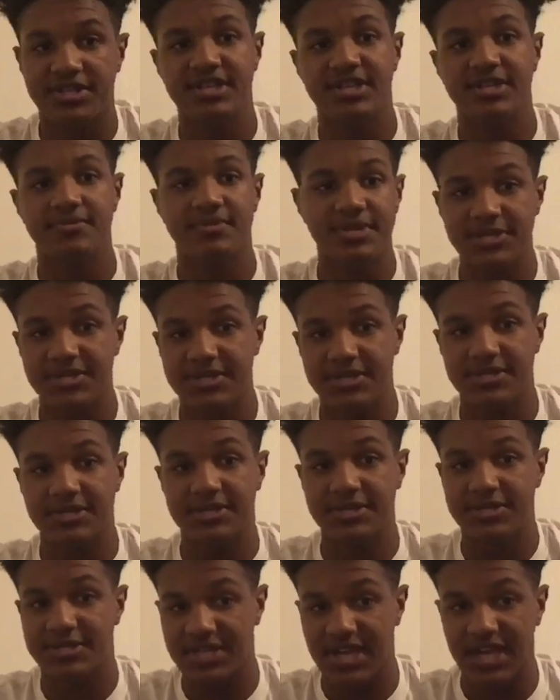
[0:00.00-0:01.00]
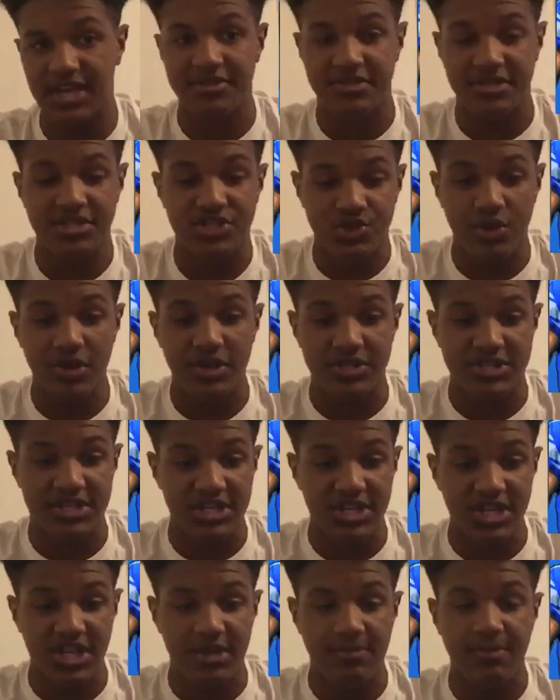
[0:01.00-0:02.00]
team. This is the same Detroit
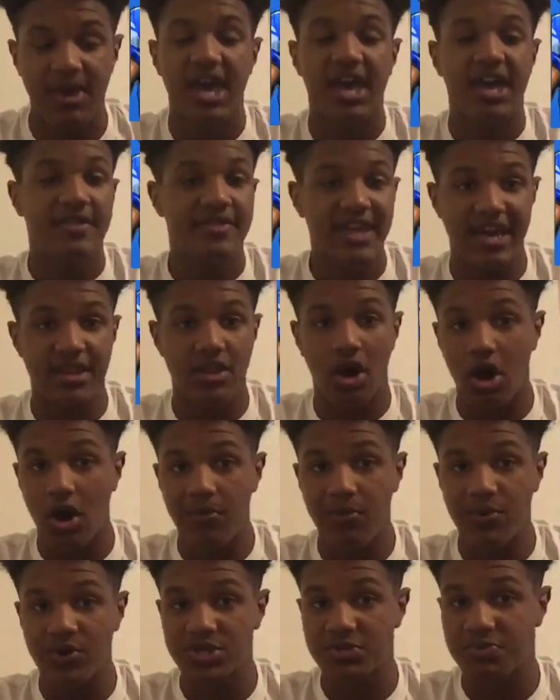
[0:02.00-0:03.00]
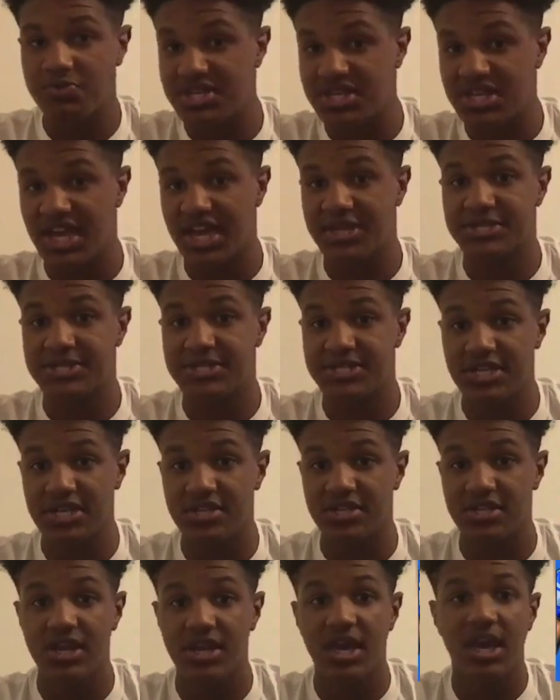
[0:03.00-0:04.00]
team that almost beat Kansas
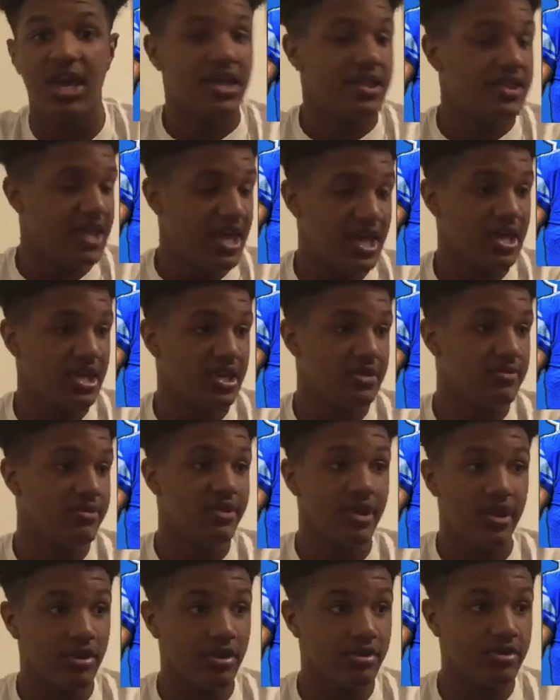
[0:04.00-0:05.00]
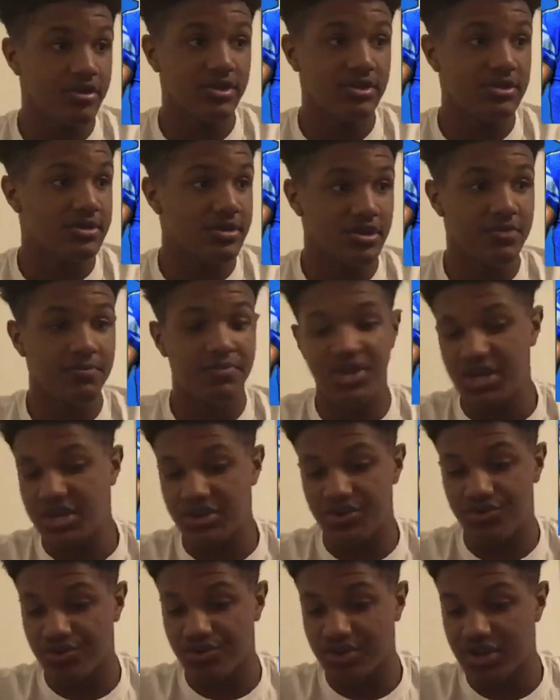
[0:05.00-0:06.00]
City. They nearly could have
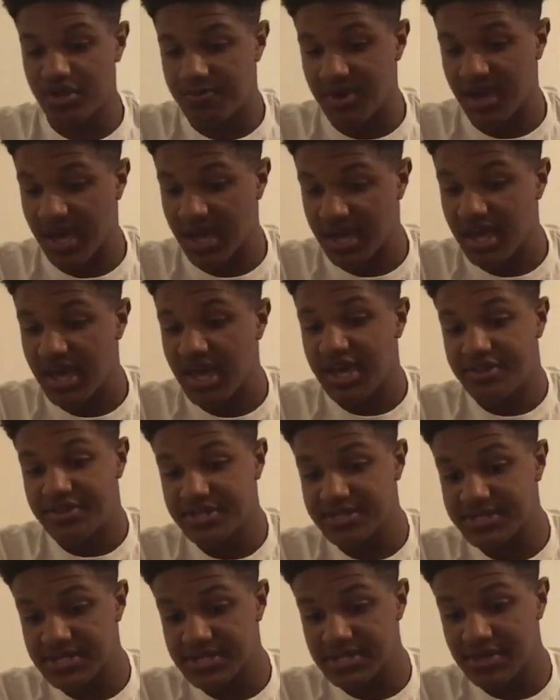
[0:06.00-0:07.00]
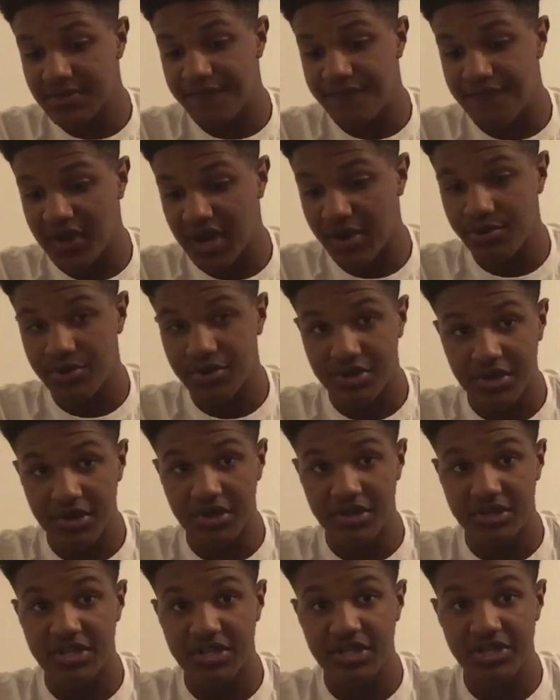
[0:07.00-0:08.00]
beaten Green Bay. This is a very
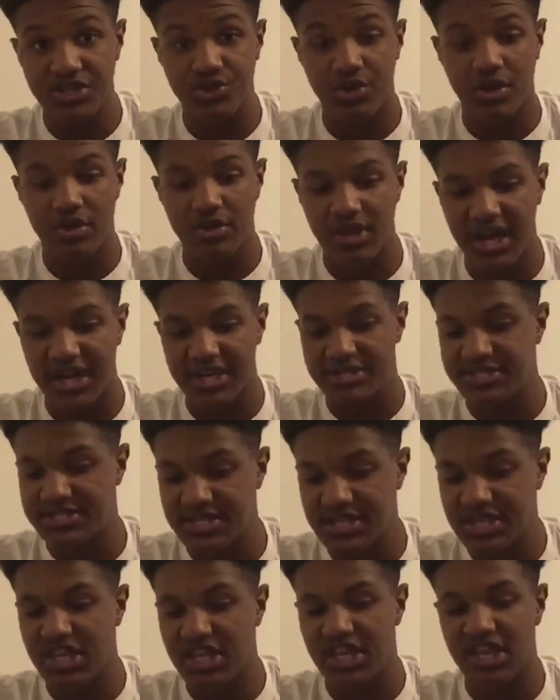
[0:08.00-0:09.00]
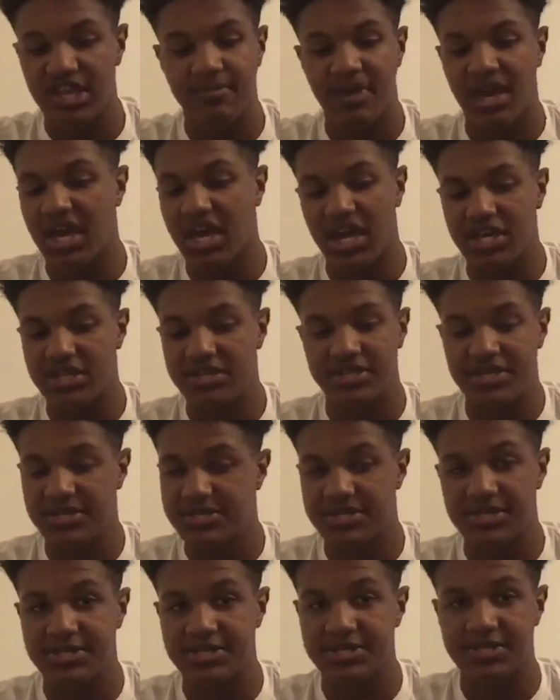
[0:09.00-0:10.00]
good Detroit Lions team, and
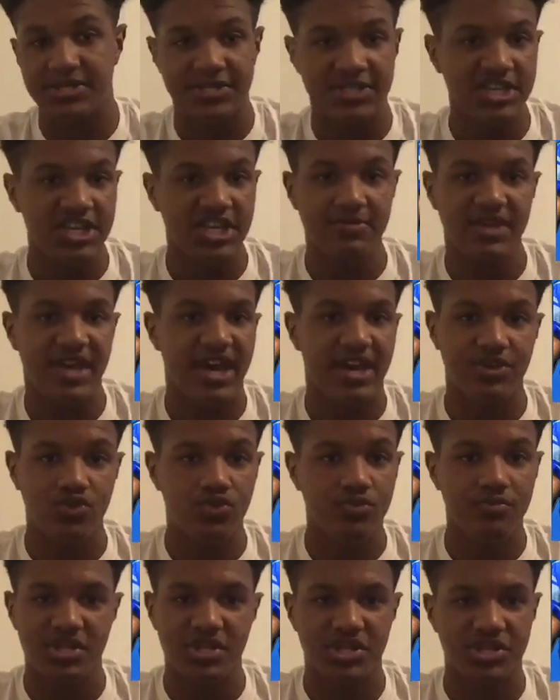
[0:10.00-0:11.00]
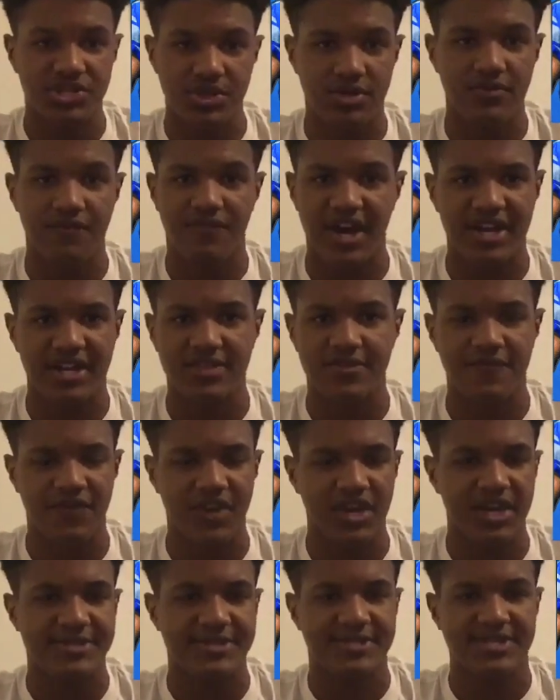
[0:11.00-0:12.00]
this isn't a team that you Minnesota Vikings
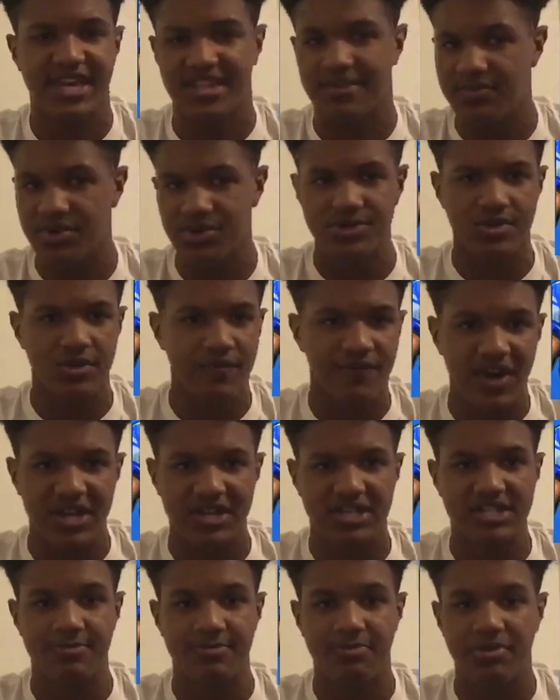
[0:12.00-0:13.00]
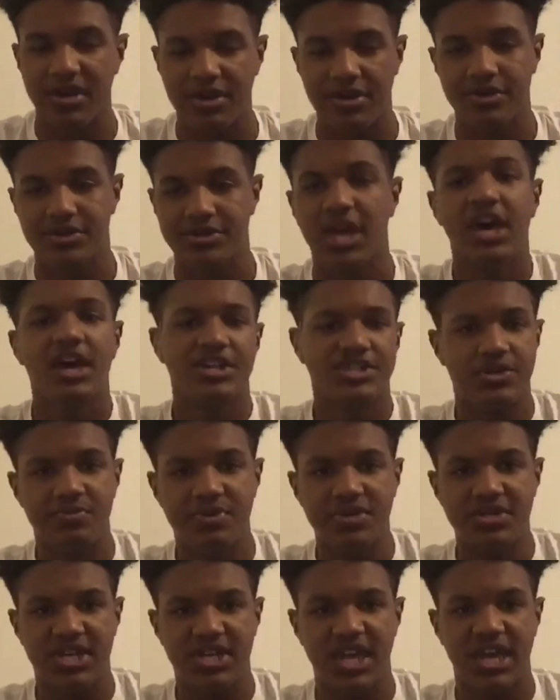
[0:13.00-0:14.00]
fans, that the Minnesota Vikings players should
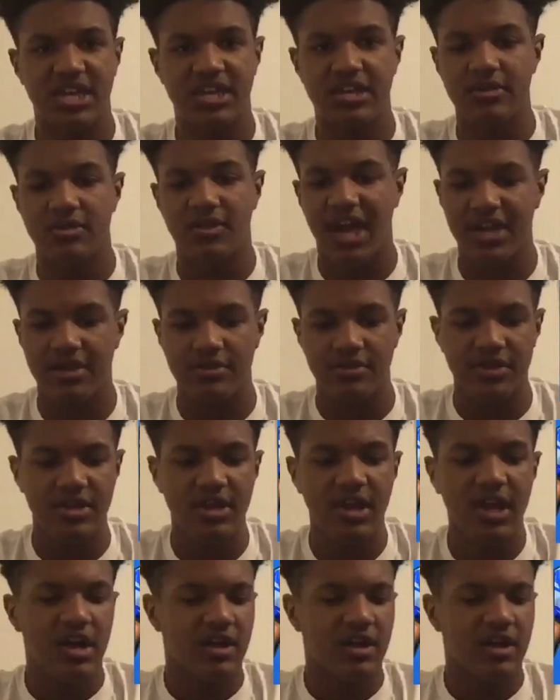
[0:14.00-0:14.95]
be taking lightly,